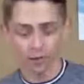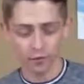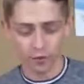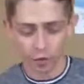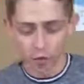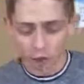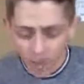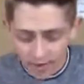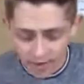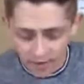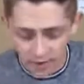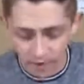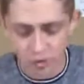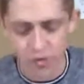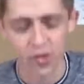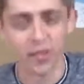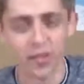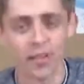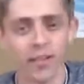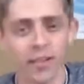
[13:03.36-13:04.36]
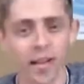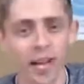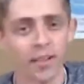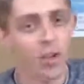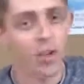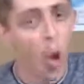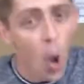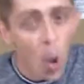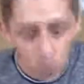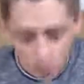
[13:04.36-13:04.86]
drug addiction and
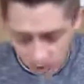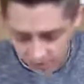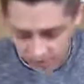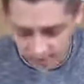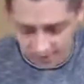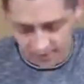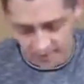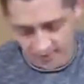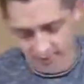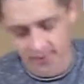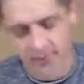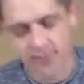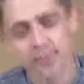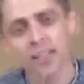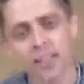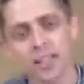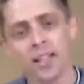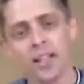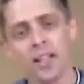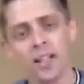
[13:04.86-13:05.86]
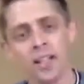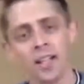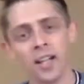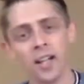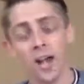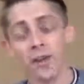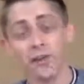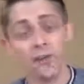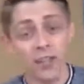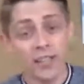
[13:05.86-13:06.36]
homelessness
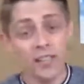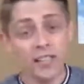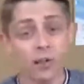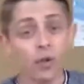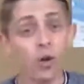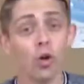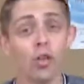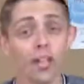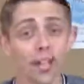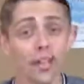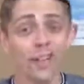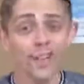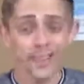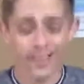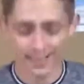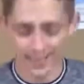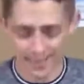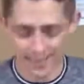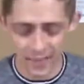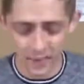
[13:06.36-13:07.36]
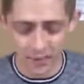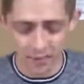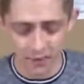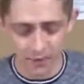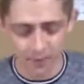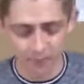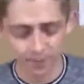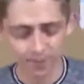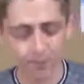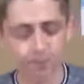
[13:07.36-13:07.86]
and physical illness
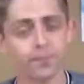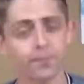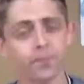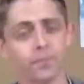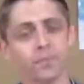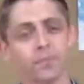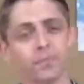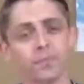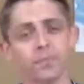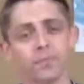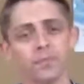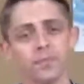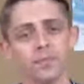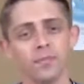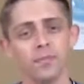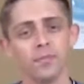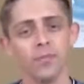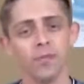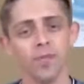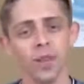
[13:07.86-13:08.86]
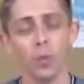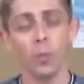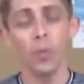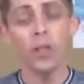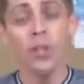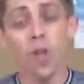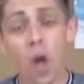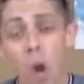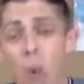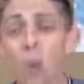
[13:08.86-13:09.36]
even. We
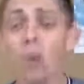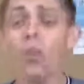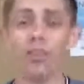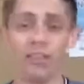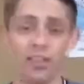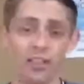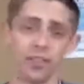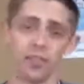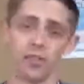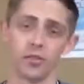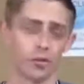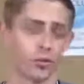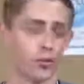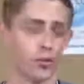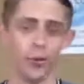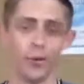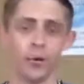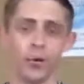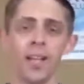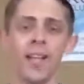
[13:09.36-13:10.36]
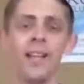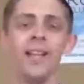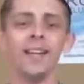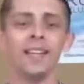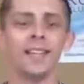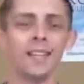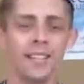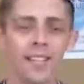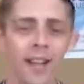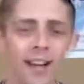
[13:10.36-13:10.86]
know that this is true.
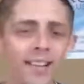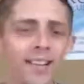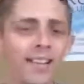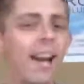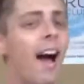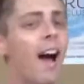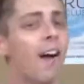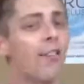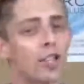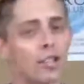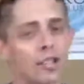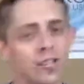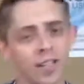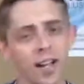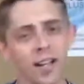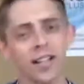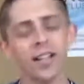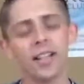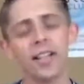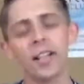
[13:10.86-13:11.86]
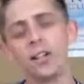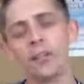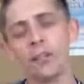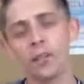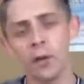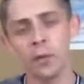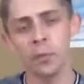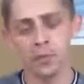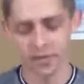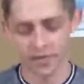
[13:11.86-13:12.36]
Study after study
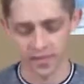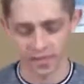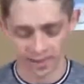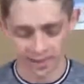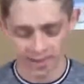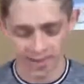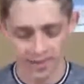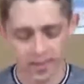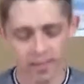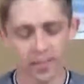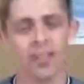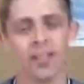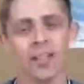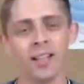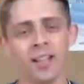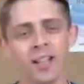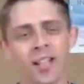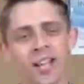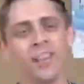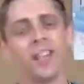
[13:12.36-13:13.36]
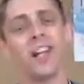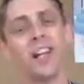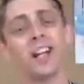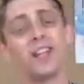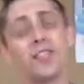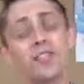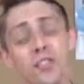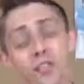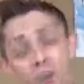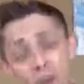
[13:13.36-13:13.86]
confirms this, that
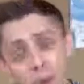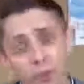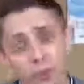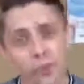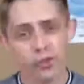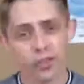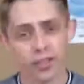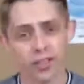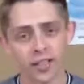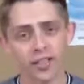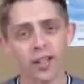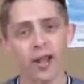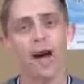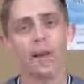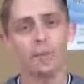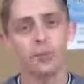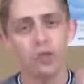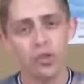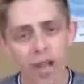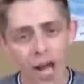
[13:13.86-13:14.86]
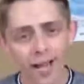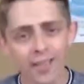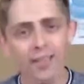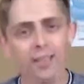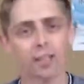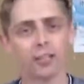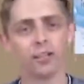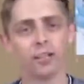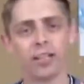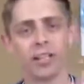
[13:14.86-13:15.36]
exclusion
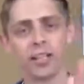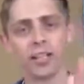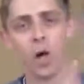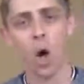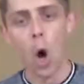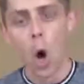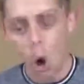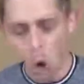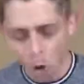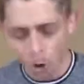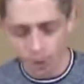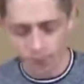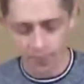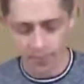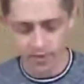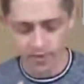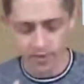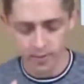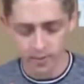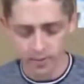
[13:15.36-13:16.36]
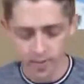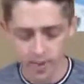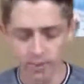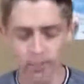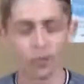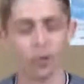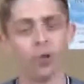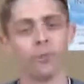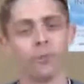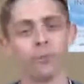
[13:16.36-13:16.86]
objectively harms
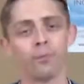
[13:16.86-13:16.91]
people.